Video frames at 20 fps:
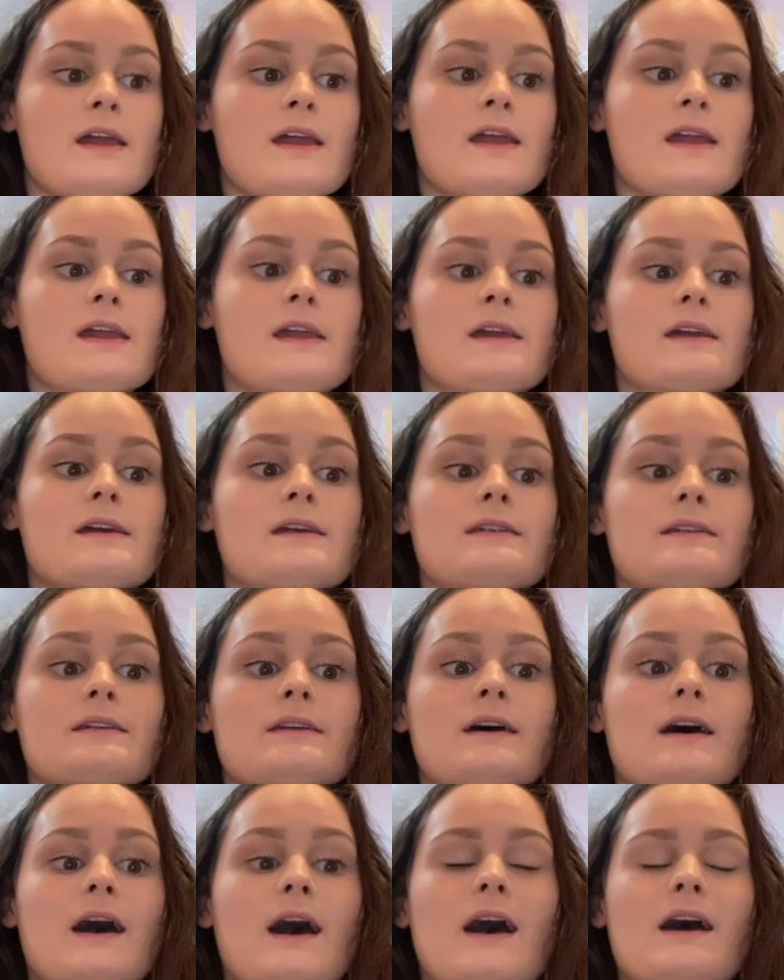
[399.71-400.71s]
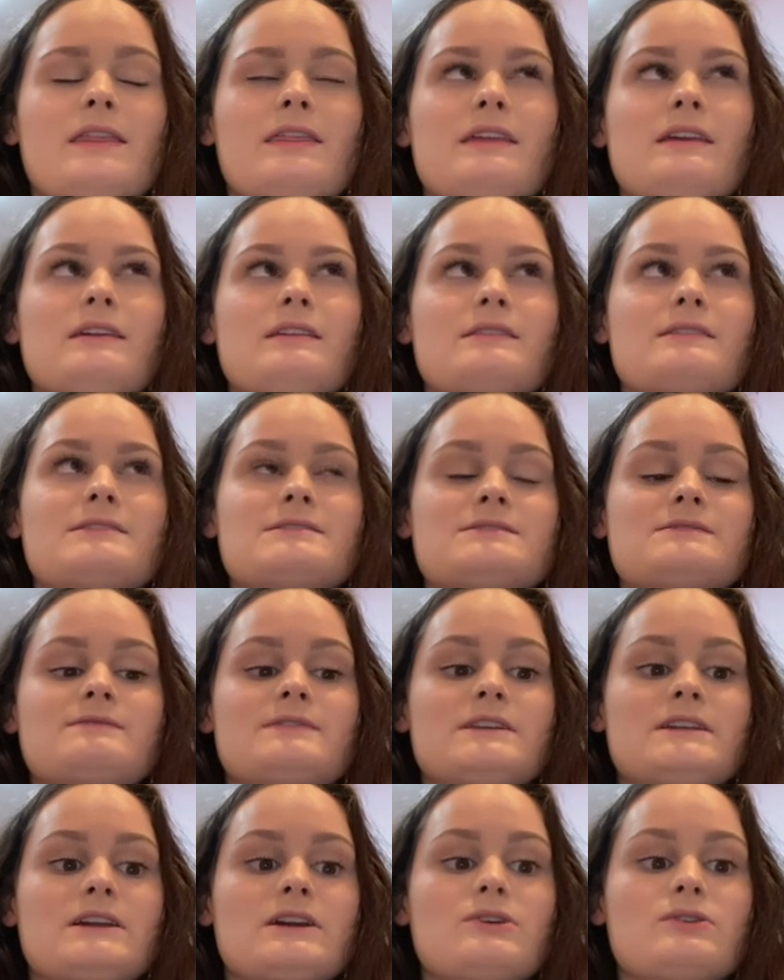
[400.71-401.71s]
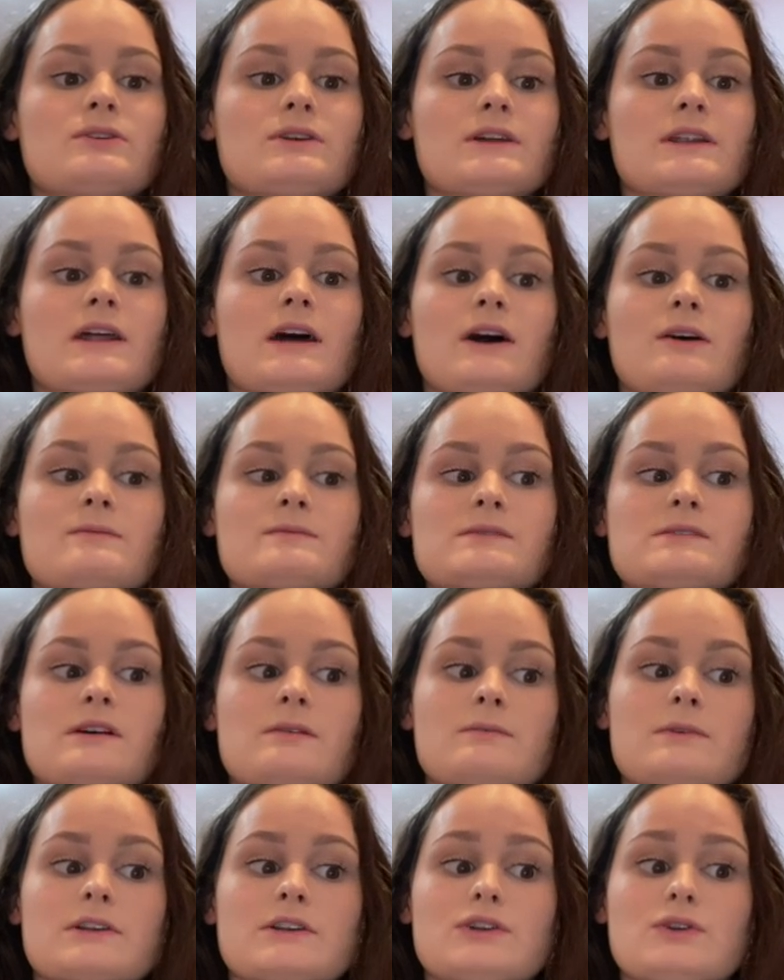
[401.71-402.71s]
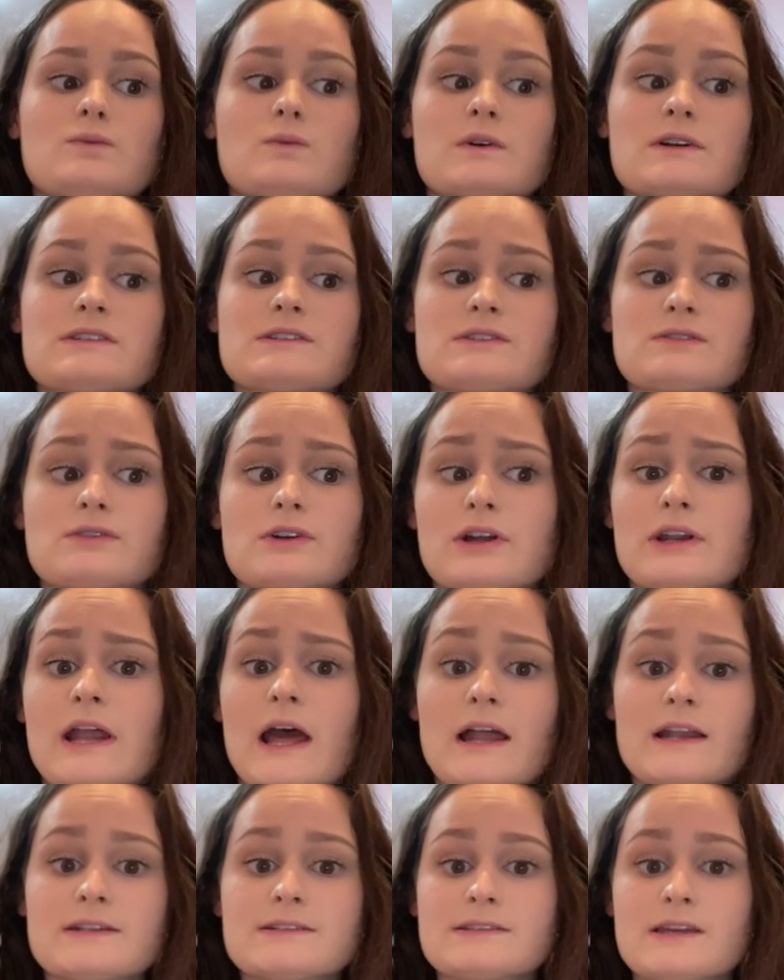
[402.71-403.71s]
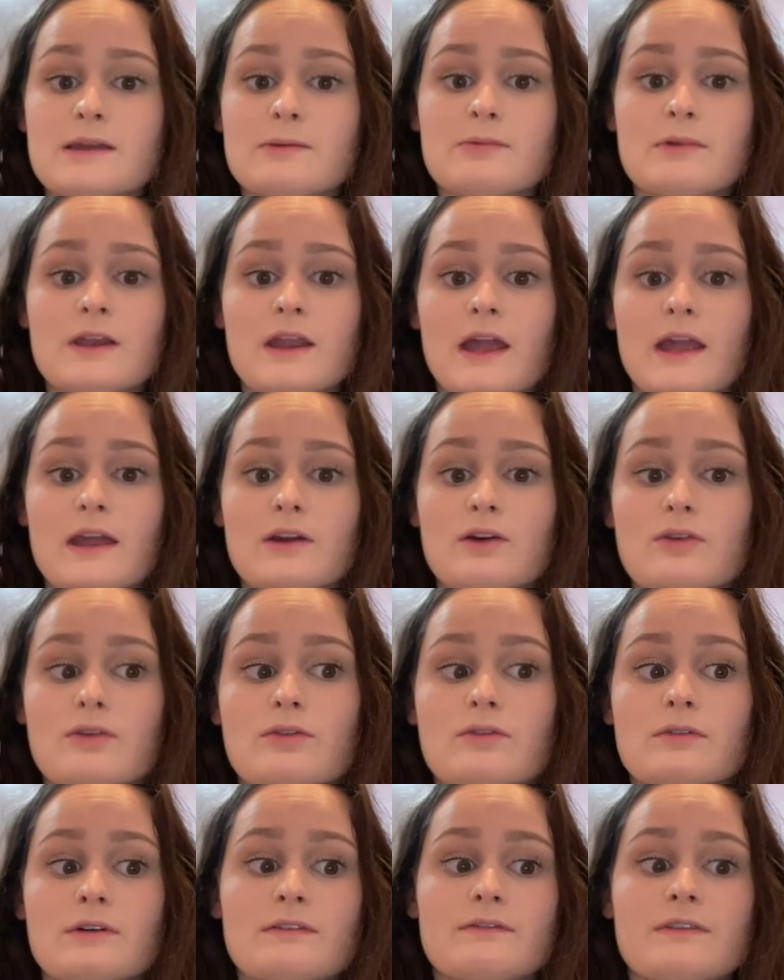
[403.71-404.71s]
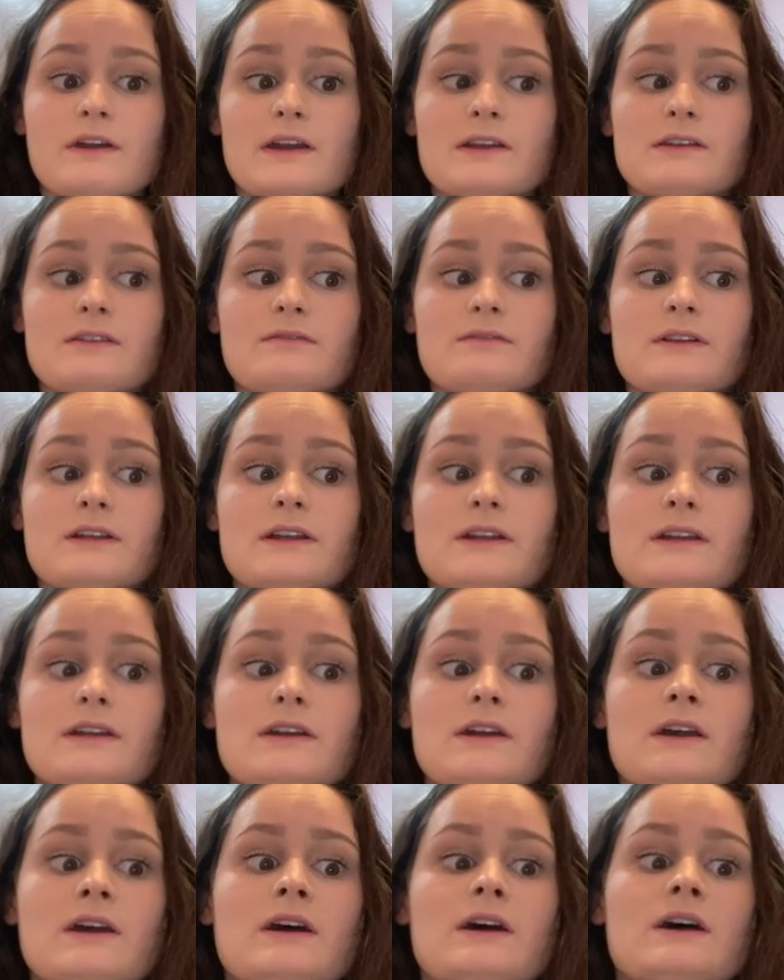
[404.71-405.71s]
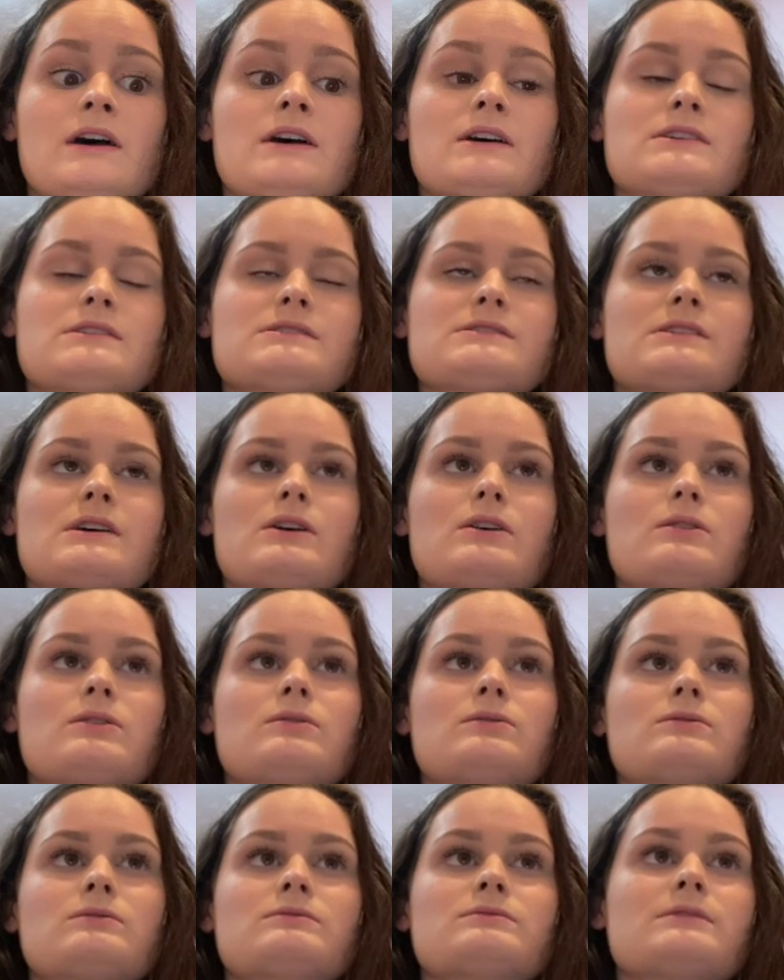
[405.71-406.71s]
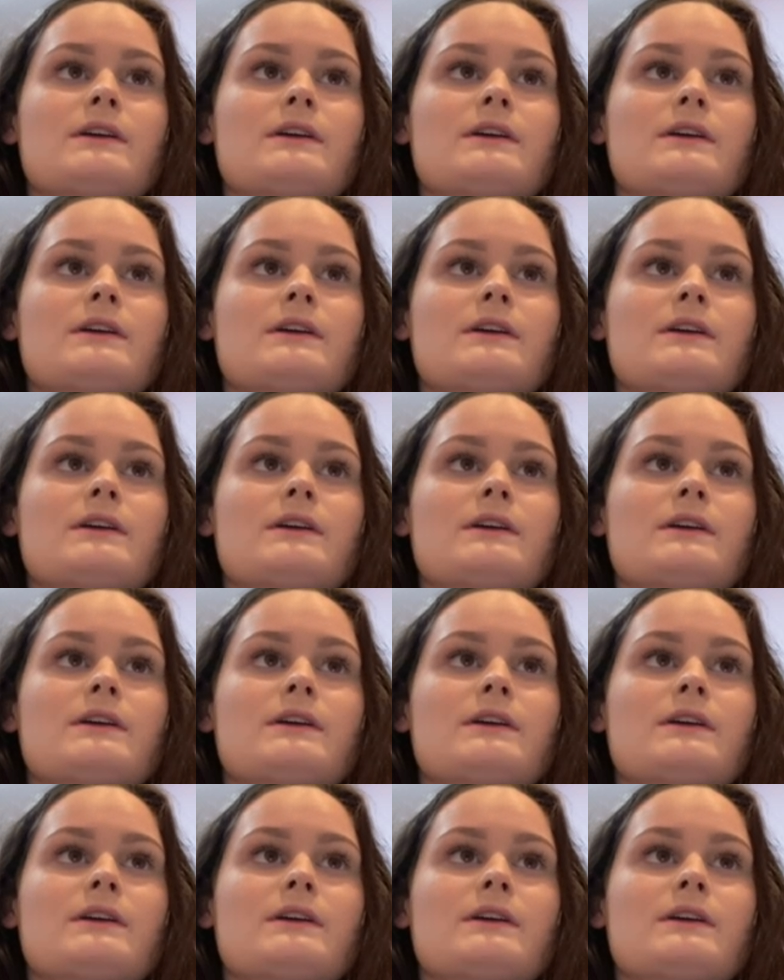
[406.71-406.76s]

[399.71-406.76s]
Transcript: And I think this video could help someone who wants to learn how to tape an ankle effectively. So